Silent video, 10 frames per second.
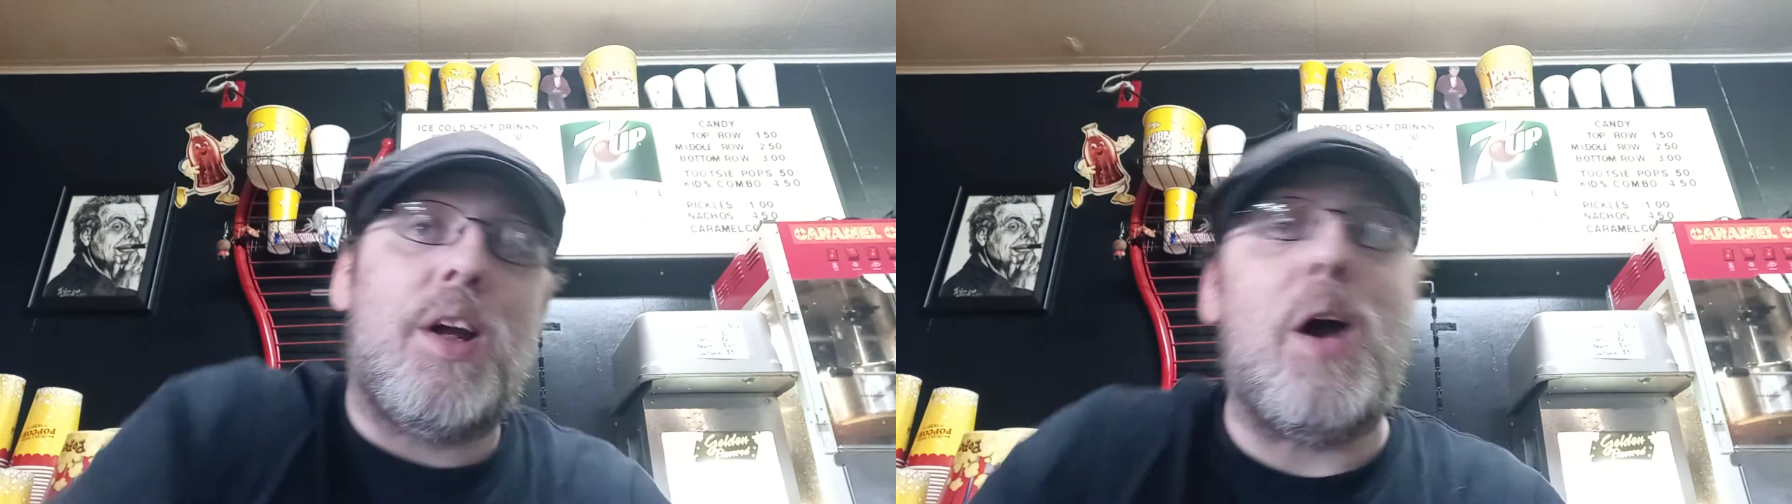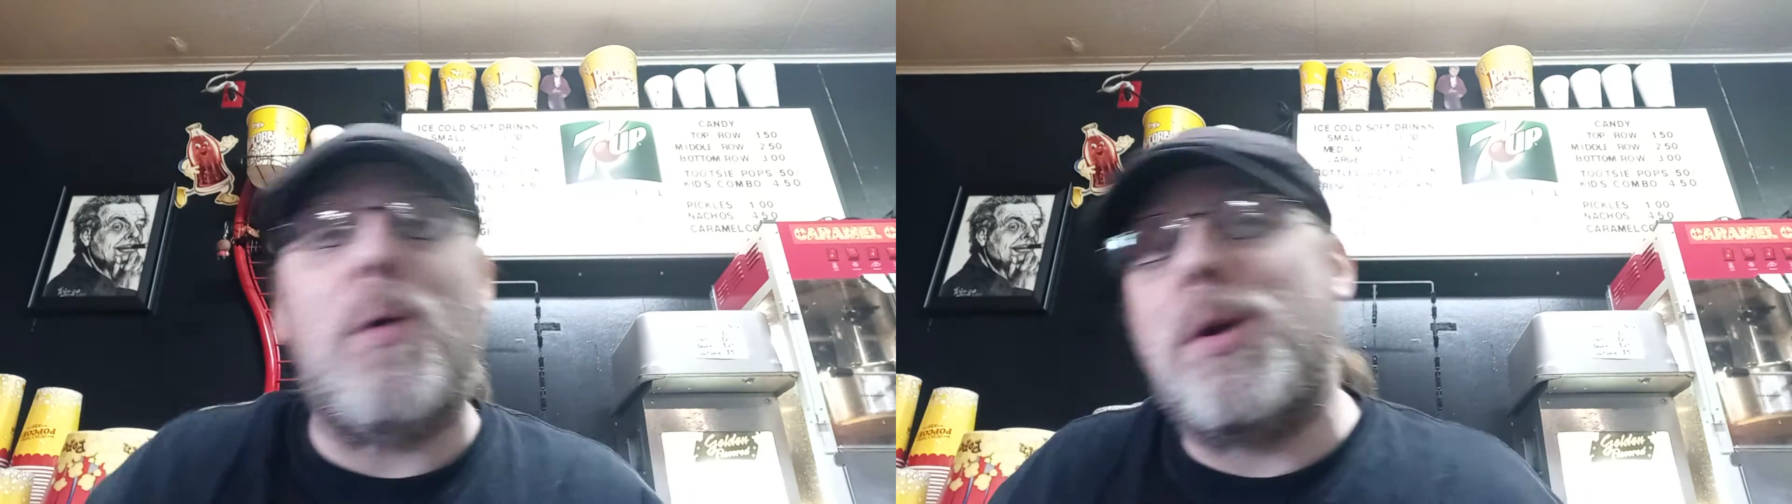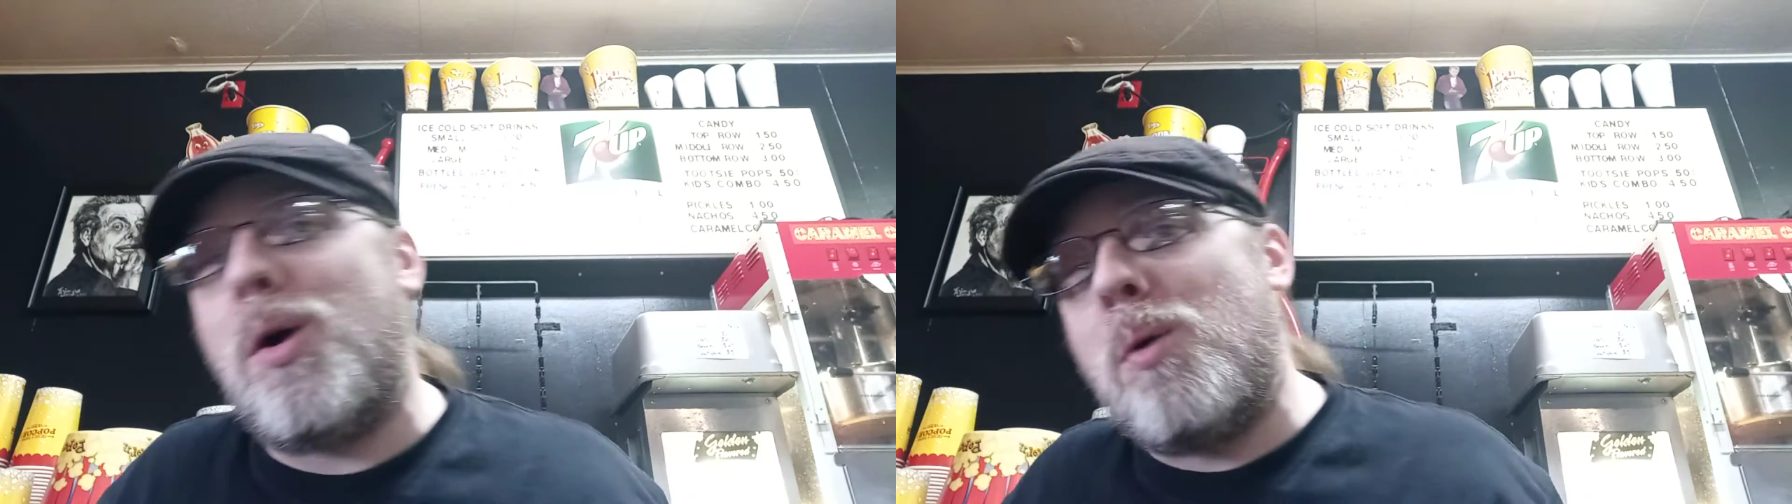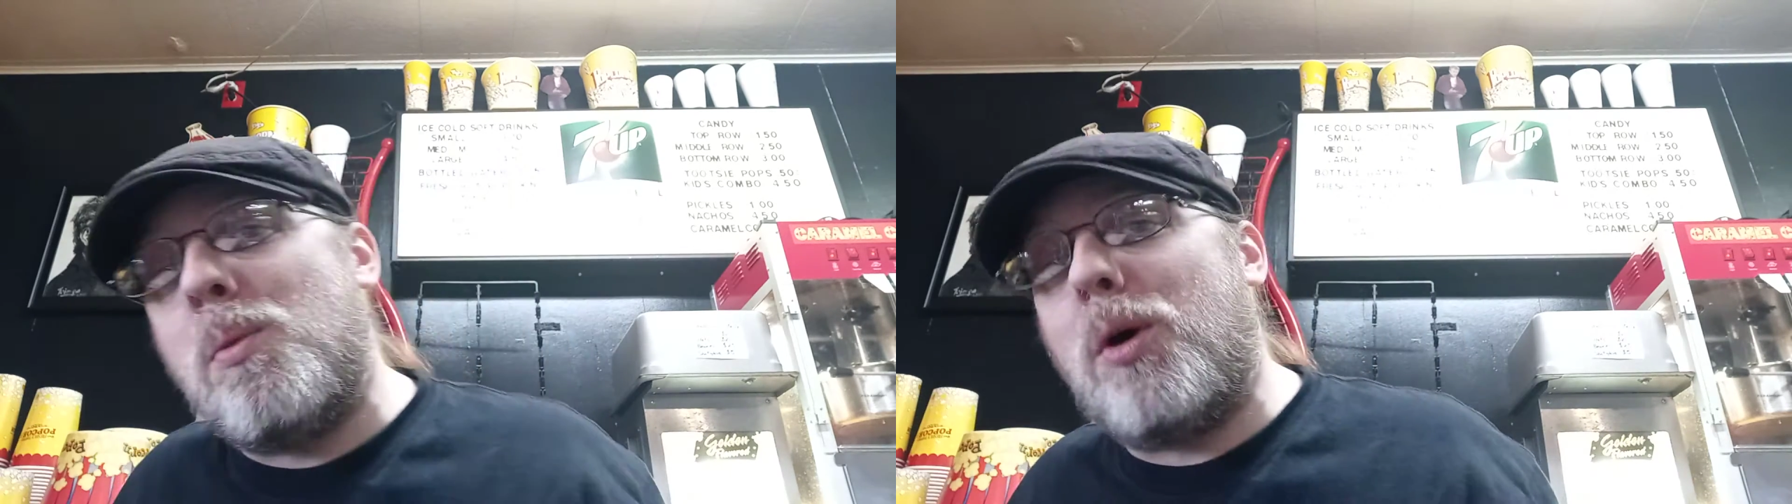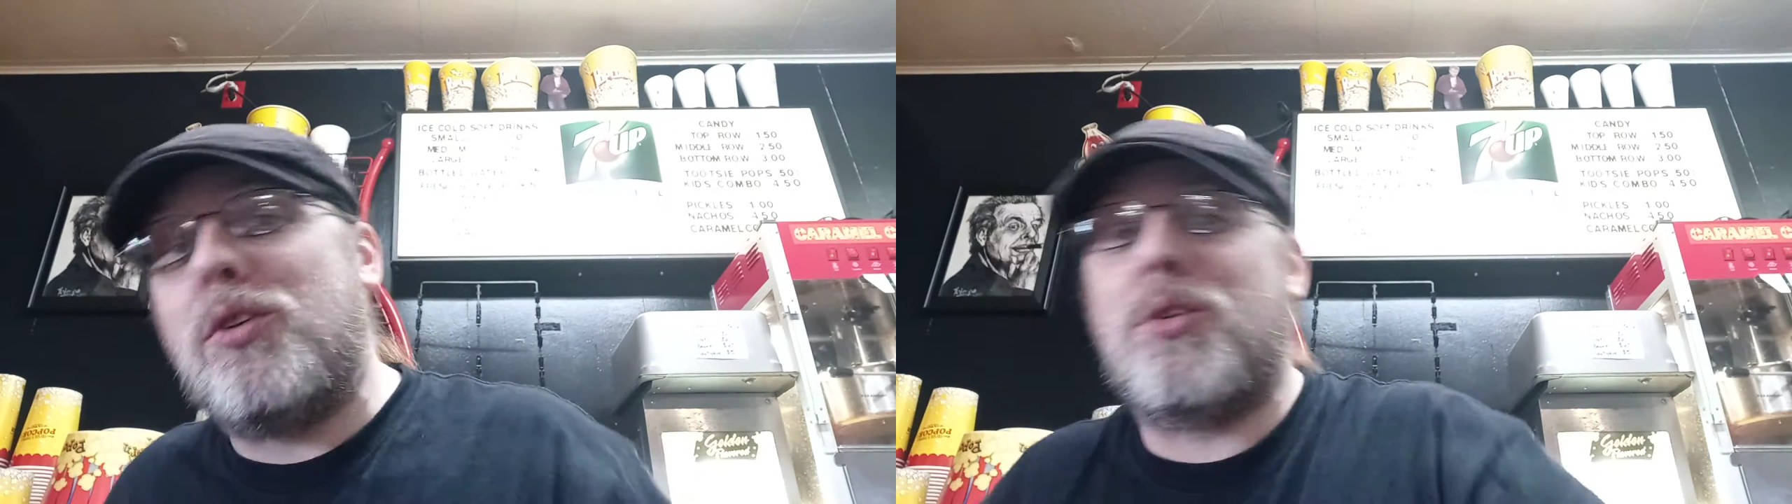go and no
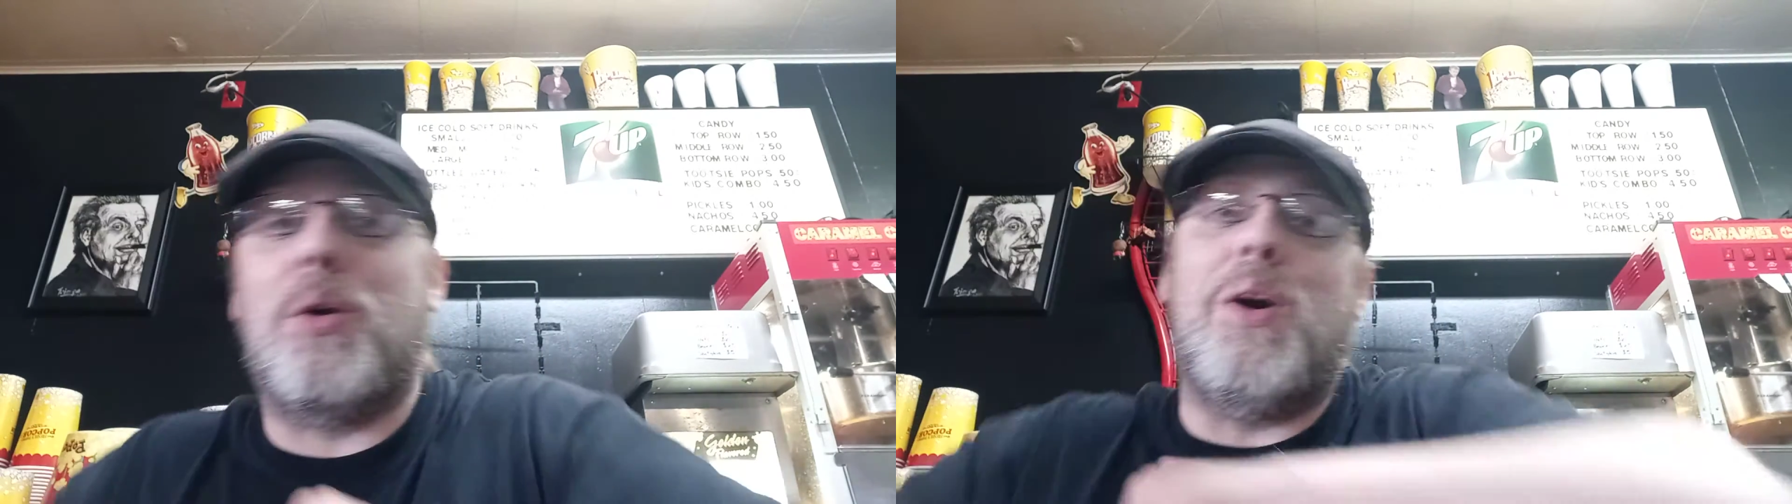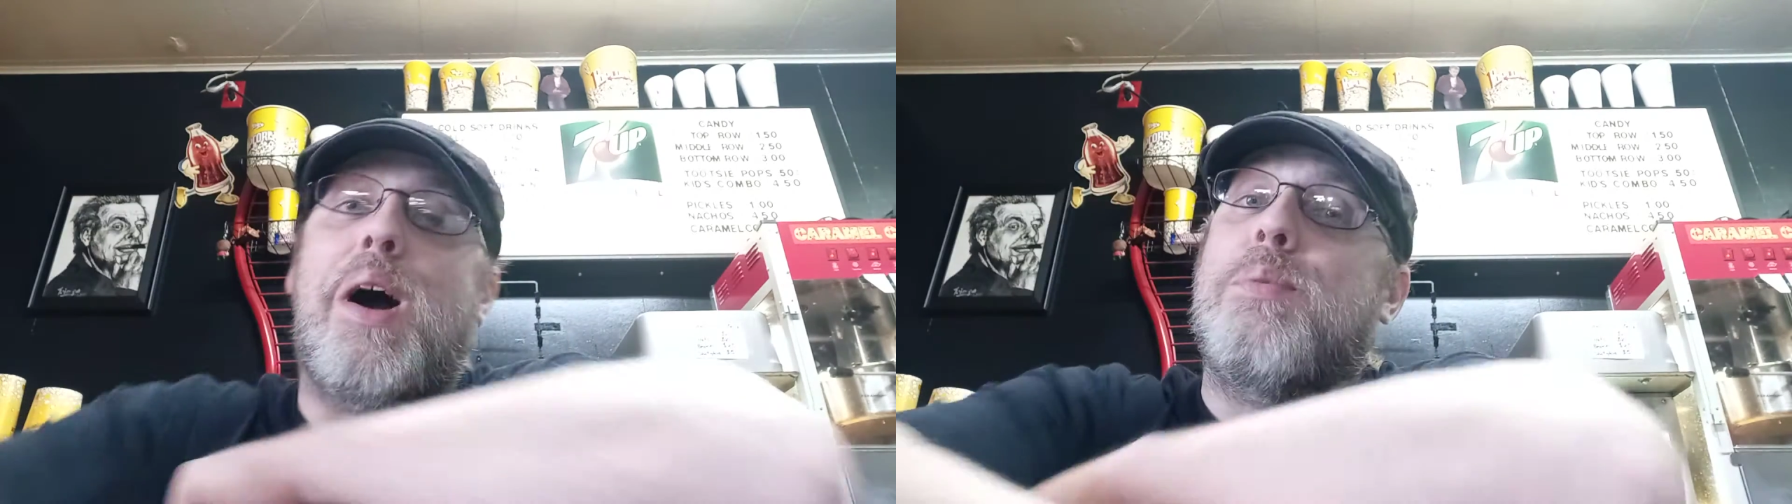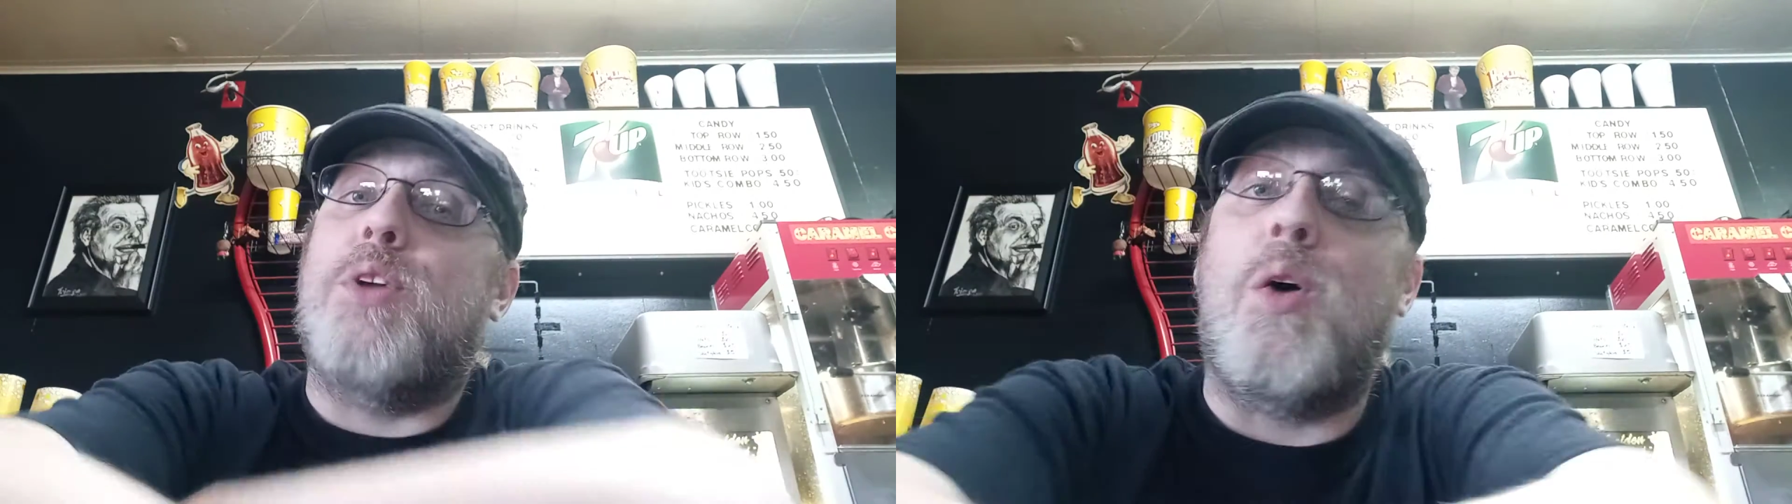more screw-ups.